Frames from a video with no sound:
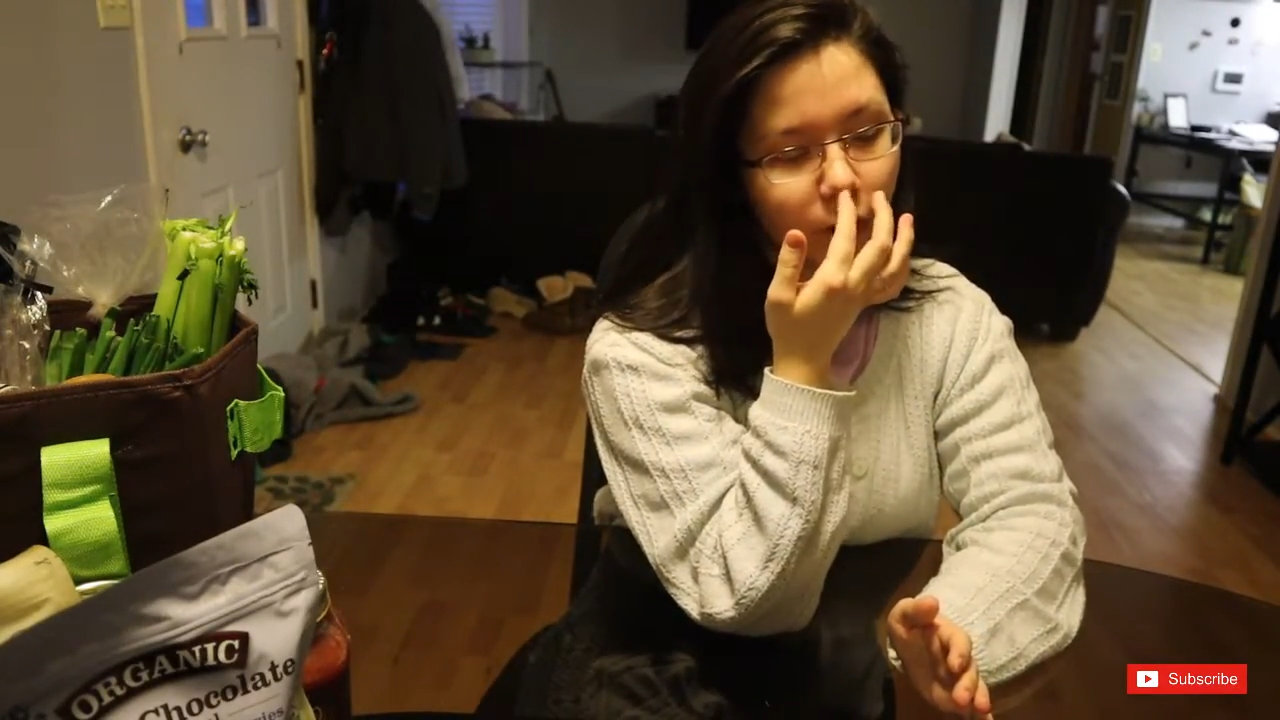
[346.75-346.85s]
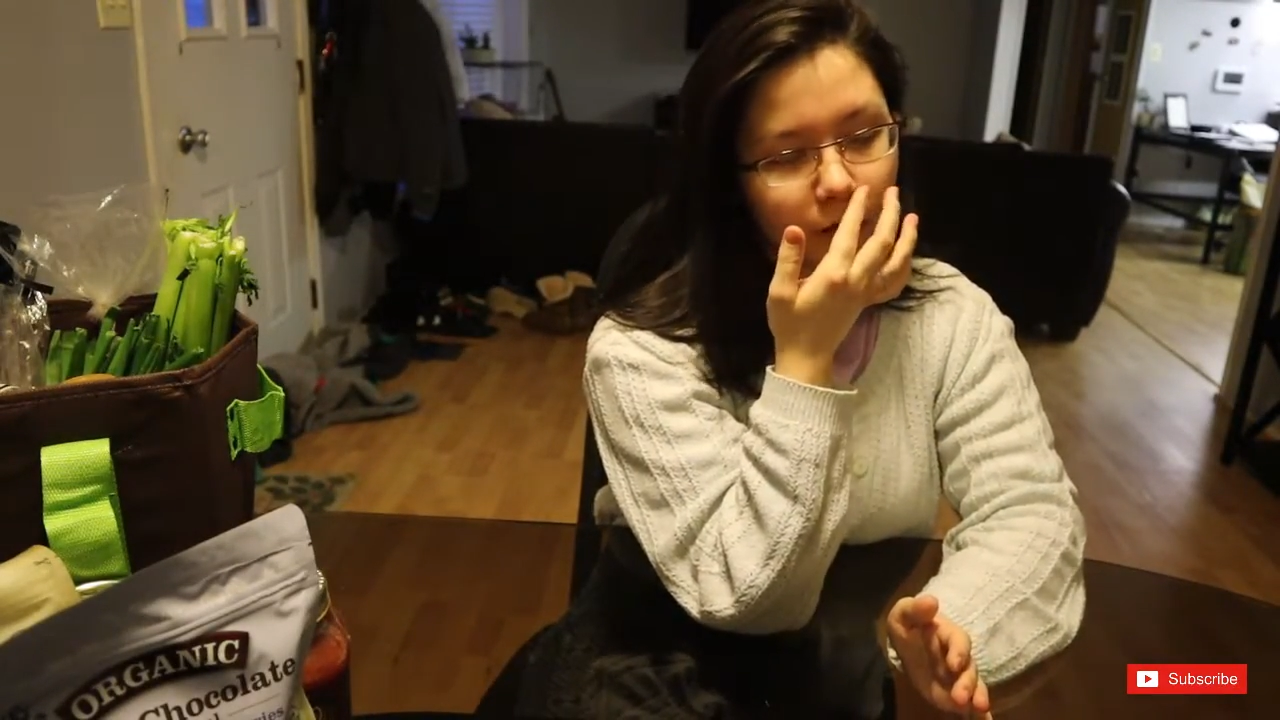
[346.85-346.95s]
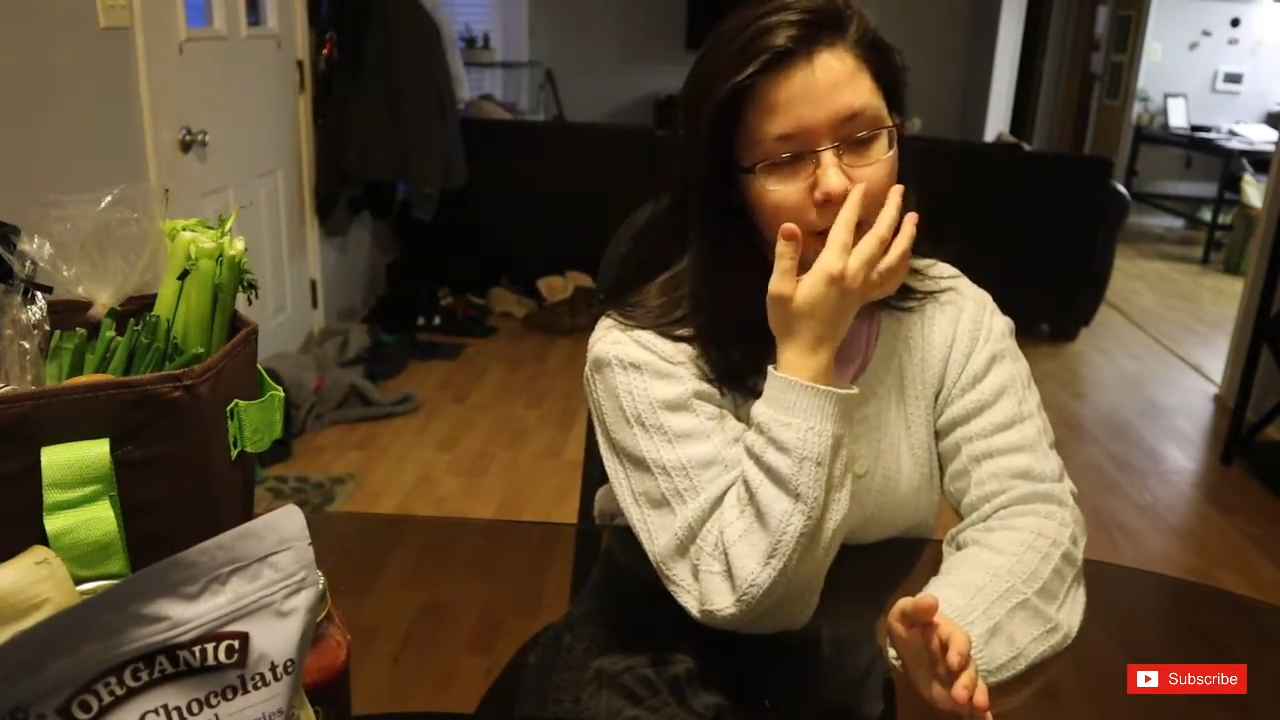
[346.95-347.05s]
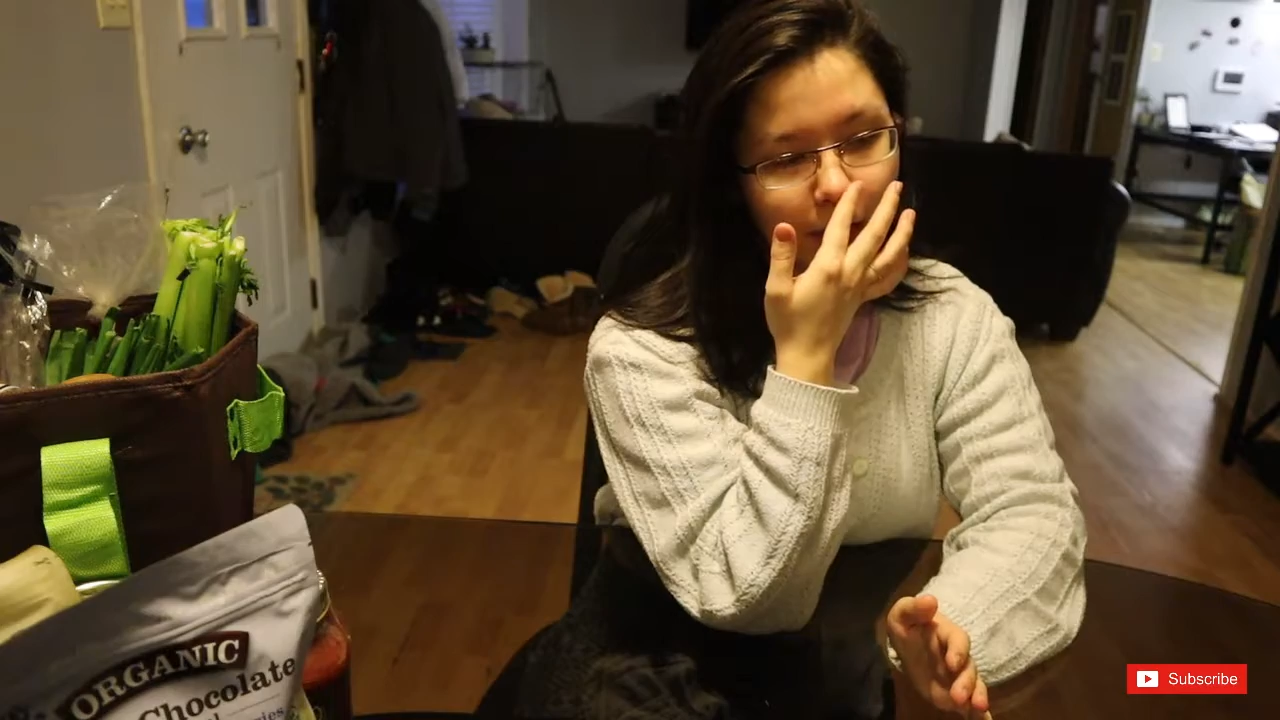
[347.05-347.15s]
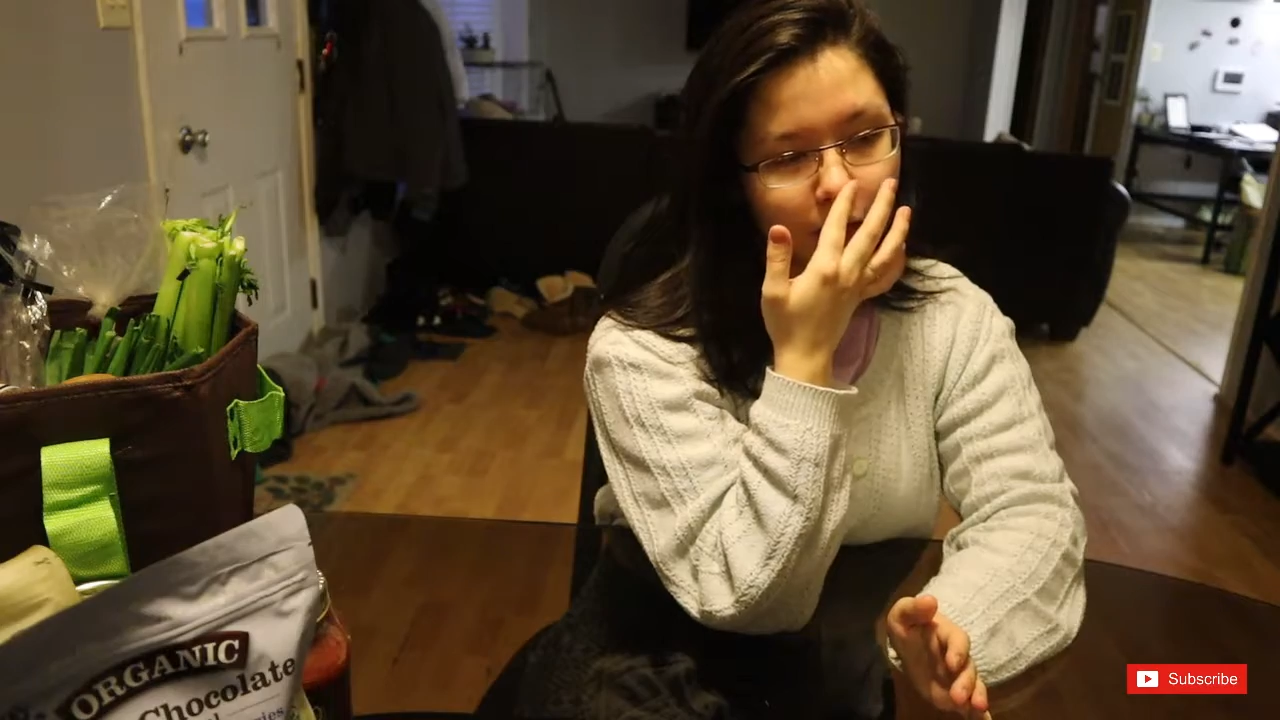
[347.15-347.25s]

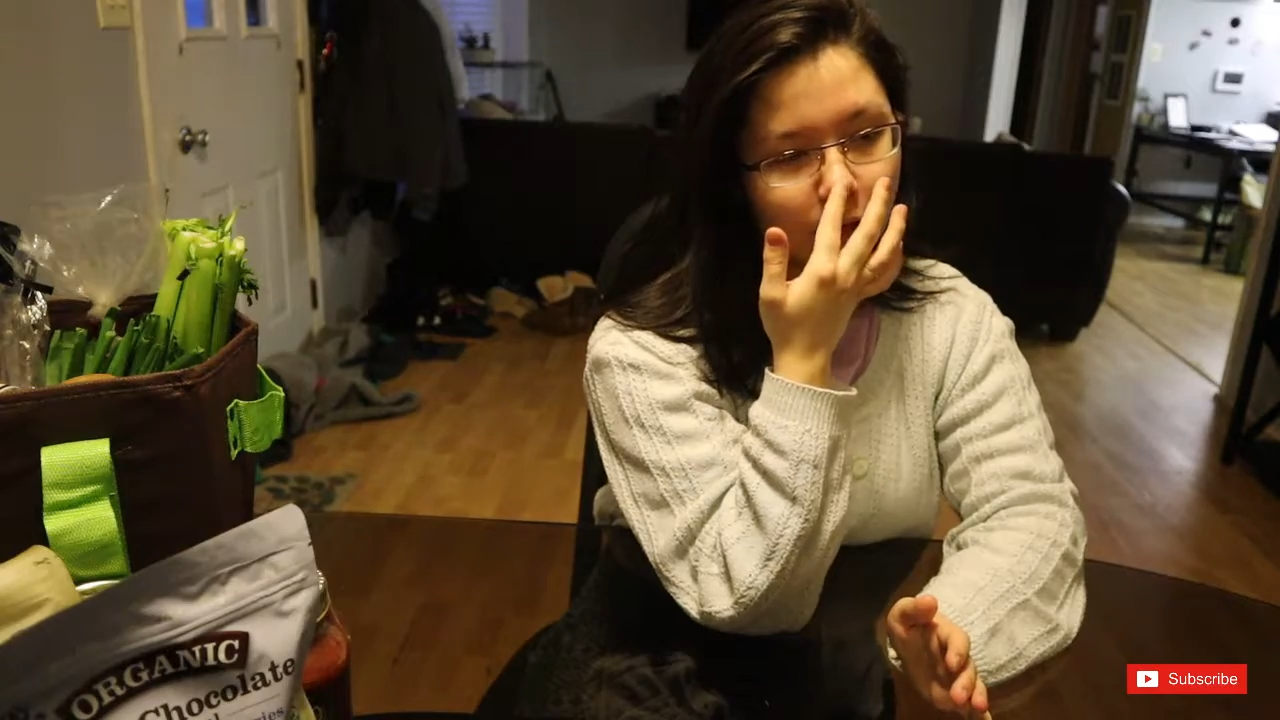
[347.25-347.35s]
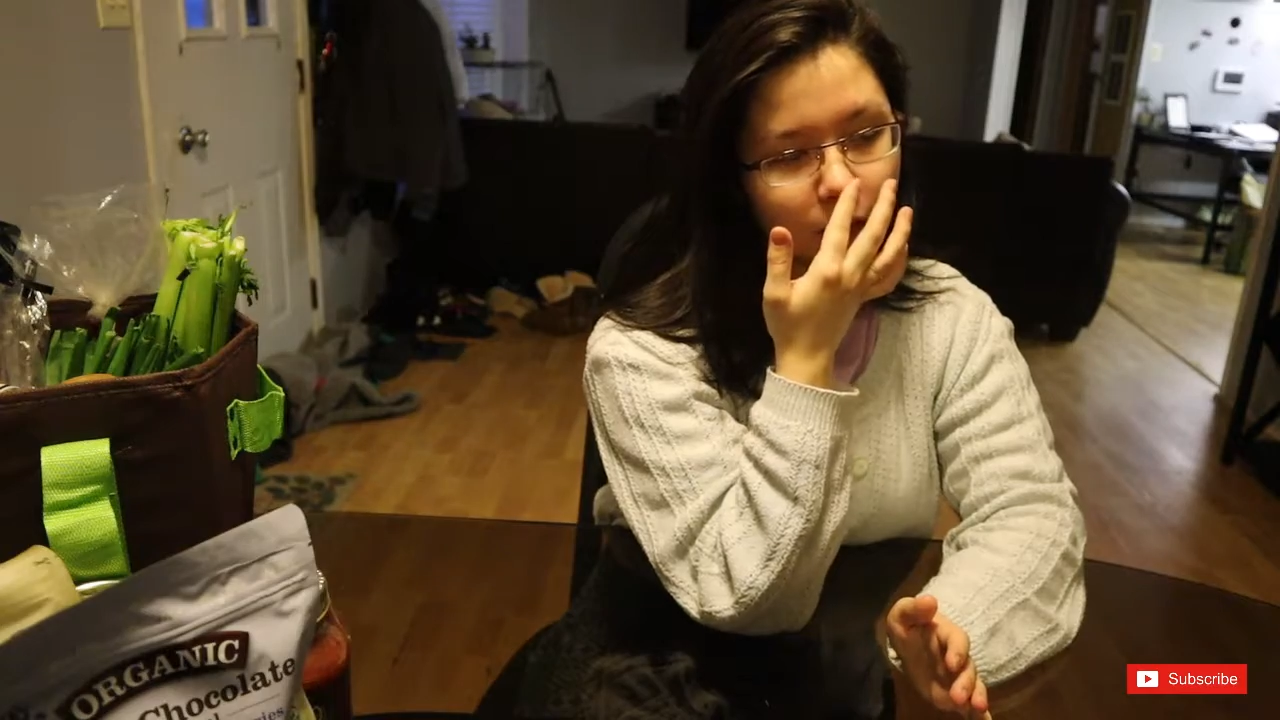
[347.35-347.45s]
with like